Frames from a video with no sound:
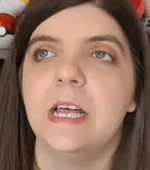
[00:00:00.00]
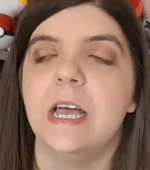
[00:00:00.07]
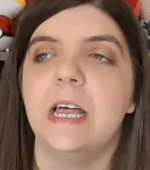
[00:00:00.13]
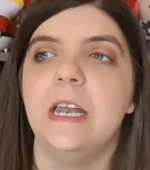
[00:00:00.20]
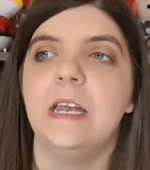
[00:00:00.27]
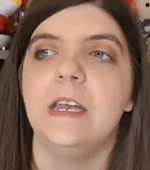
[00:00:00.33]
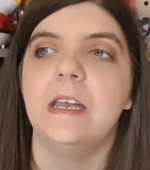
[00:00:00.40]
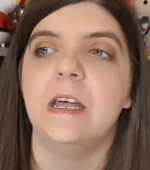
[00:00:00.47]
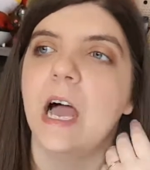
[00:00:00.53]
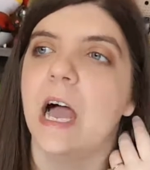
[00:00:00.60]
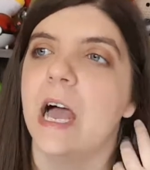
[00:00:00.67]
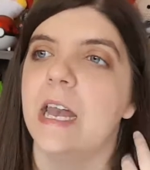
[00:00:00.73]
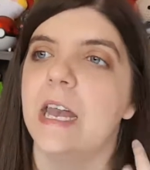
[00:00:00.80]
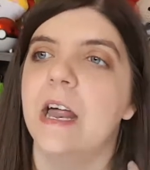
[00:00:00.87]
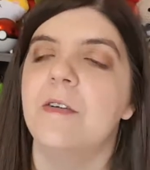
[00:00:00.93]
And
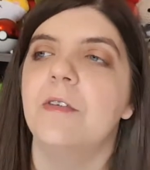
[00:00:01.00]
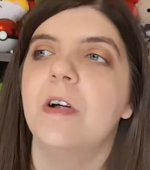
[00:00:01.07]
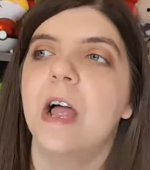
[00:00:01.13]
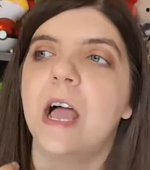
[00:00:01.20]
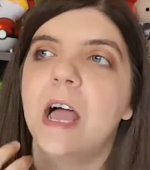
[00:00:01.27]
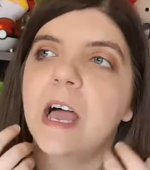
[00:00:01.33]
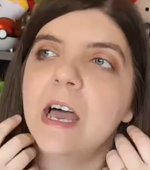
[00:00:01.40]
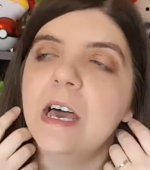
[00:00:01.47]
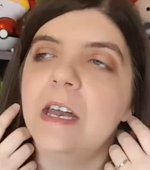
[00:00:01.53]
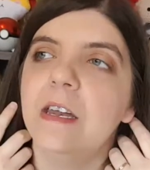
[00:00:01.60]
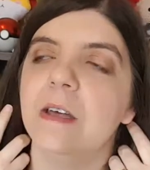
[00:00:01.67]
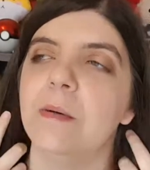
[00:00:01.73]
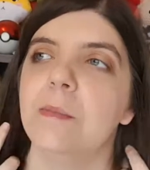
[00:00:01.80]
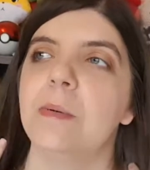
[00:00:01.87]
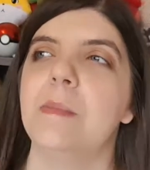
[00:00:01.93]
I never
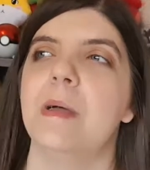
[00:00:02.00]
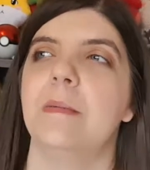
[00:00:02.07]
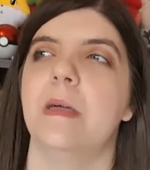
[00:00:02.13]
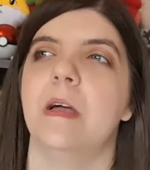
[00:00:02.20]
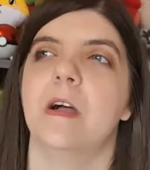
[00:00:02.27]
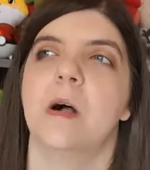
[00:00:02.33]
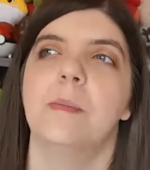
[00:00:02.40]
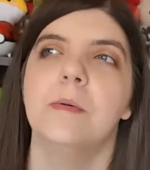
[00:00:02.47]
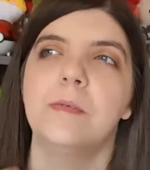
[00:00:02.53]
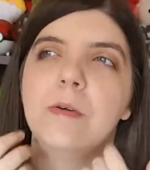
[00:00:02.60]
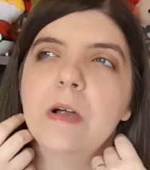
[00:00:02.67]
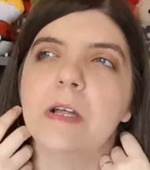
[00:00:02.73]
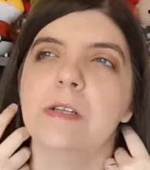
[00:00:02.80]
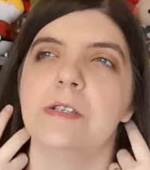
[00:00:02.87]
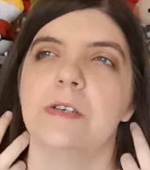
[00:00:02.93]
had but maybe a couple
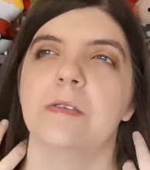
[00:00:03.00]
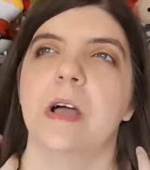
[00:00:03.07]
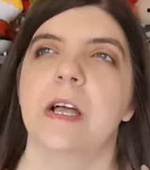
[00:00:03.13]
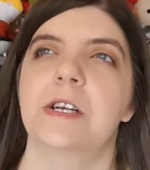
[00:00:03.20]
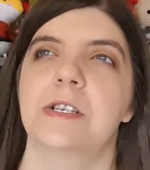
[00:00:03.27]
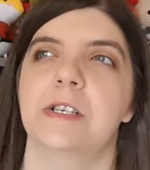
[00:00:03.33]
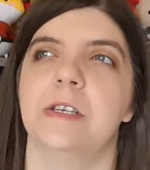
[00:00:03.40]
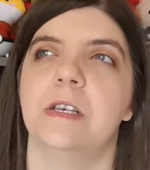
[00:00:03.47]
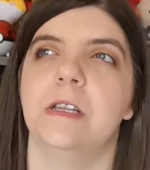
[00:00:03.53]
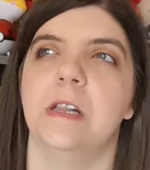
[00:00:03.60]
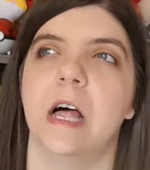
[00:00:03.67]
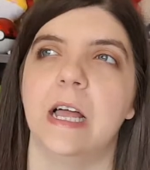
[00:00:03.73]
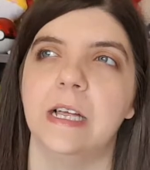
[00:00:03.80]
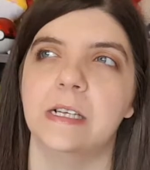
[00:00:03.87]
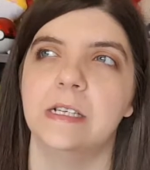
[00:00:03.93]
friends who actually
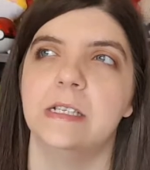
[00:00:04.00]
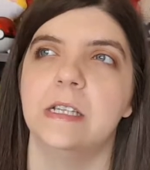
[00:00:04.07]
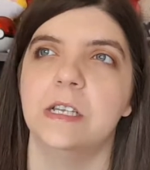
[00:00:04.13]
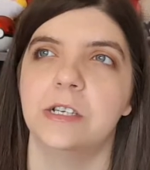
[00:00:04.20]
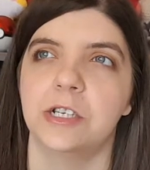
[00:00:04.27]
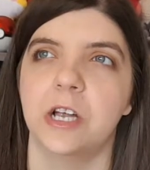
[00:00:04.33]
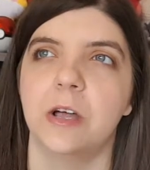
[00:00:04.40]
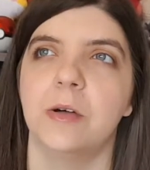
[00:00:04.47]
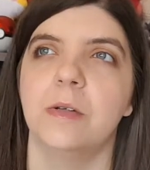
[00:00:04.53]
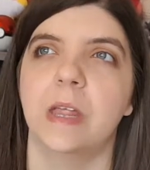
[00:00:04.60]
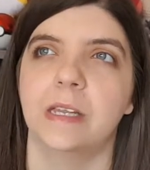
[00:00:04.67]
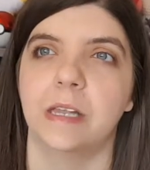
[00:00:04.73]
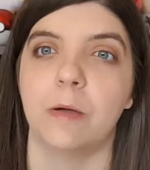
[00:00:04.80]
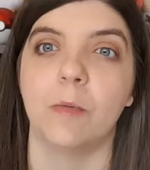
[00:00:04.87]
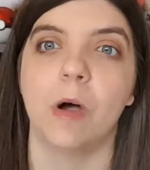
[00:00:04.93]
liked the show,
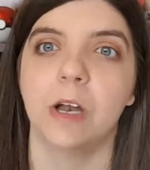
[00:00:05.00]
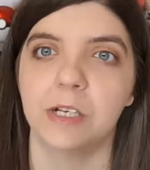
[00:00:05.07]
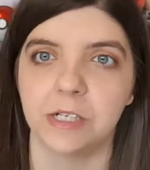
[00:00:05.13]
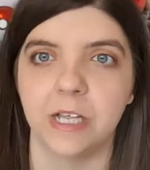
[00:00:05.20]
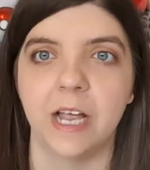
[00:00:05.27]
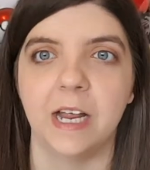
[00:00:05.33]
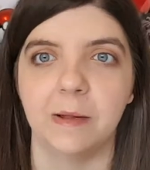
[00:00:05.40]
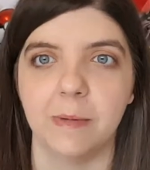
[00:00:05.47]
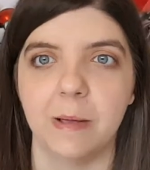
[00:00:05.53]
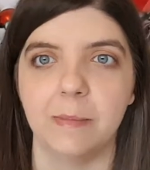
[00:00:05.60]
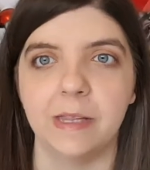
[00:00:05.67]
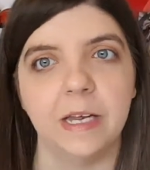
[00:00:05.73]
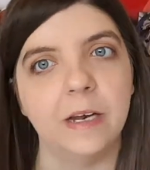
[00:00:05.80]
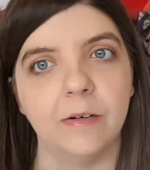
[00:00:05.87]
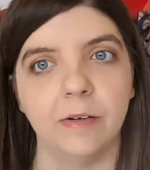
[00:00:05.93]
like they watched the anime but
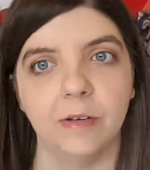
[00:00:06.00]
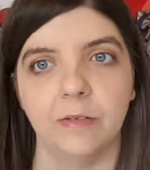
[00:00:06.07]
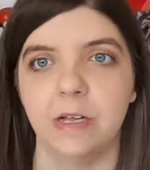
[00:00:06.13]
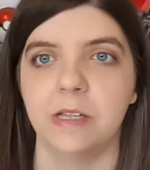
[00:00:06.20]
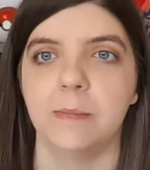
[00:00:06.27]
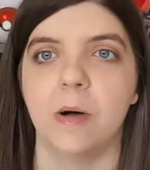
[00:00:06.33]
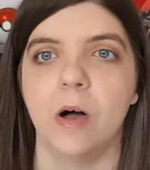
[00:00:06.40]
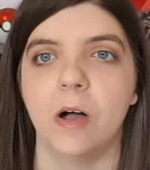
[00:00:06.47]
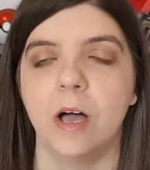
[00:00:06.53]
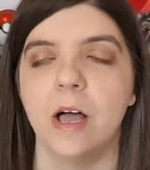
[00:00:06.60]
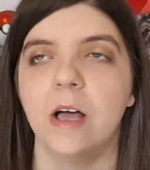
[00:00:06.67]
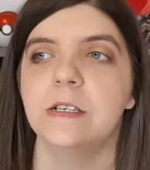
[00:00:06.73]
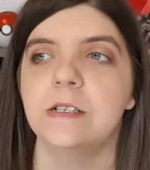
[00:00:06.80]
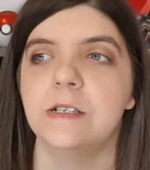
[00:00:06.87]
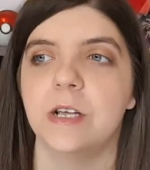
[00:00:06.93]
they didn't really read the
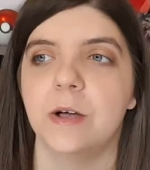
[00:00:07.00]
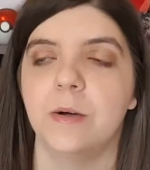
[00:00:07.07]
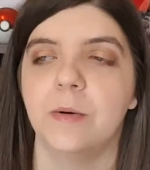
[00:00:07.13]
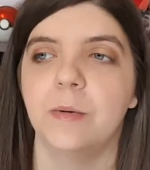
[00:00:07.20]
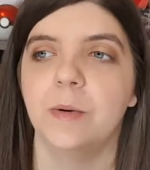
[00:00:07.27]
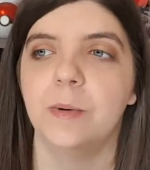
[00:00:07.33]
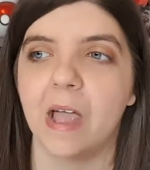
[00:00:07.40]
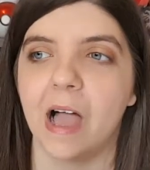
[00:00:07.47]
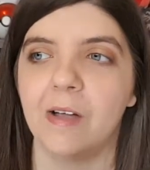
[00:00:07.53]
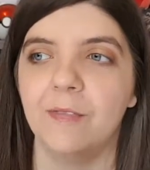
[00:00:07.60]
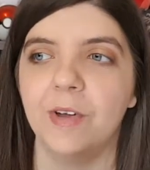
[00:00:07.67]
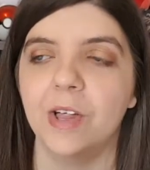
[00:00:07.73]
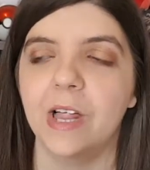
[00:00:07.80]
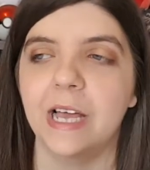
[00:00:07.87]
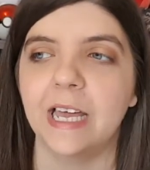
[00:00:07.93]
manga, so I
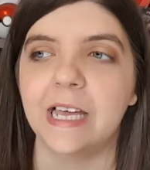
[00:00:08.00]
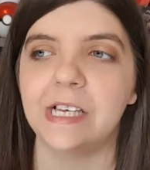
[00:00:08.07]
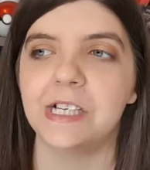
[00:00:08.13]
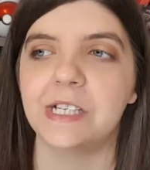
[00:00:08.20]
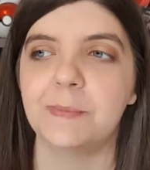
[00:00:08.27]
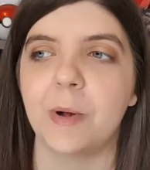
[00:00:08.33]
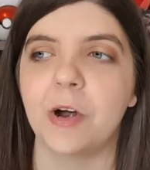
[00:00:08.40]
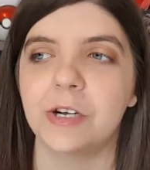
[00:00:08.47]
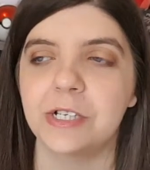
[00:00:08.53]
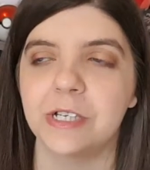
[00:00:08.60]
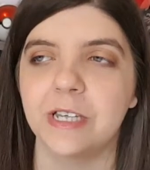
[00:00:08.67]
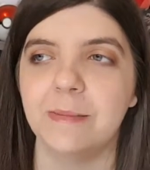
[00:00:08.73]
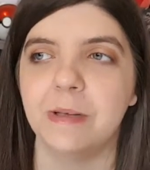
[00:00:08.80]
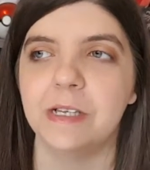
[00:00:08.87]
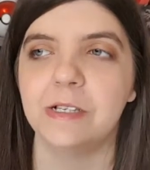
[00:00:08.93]
felt like it just
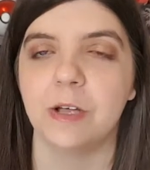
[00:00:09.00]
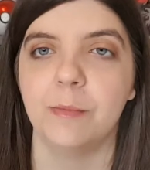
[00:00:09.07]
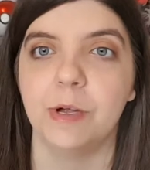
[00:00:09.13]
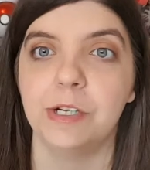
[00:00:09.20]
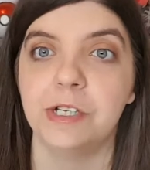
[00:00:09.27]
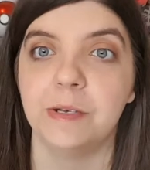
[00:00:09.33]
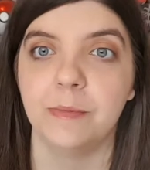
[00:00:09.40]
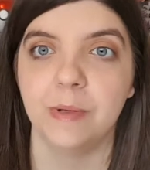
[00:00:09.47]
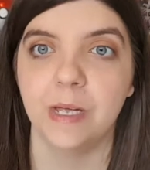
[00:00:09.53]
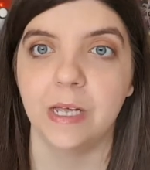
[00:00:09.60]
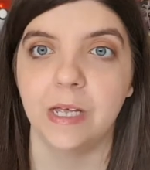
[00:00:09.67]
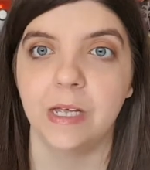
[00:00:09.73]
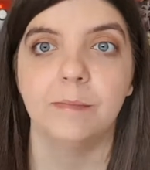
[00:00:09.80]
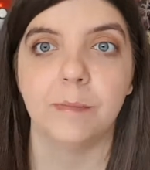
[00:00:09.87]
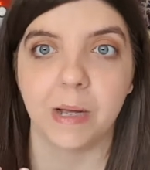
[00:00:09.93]
personally meant so much to
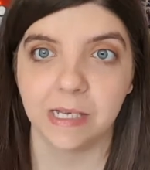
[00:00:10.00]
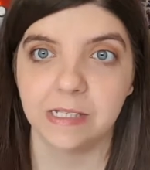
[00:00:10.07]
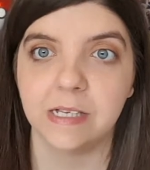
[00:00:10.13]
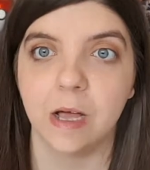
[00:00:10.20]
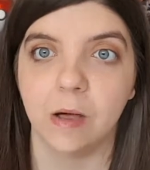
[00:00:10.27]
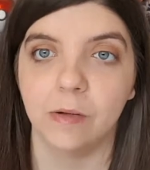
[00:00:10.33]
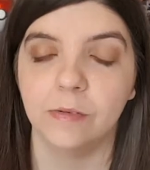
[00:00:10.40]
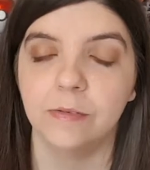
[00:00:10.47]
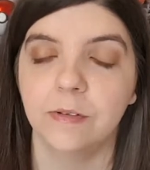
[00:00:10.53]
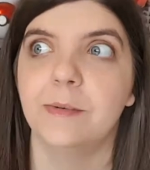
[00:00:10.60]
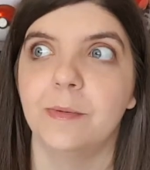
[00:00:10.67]
me myself.